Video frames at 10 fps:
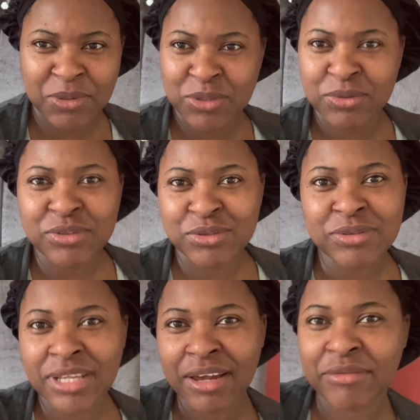we don't
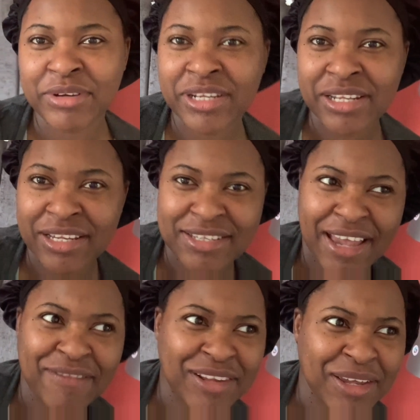do that really, like to
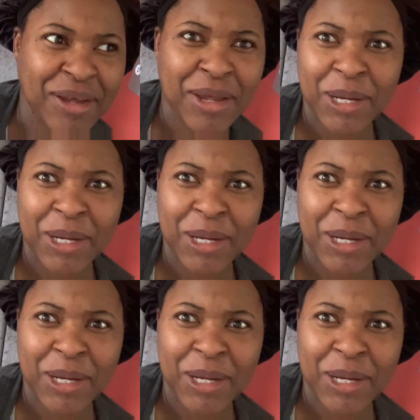have like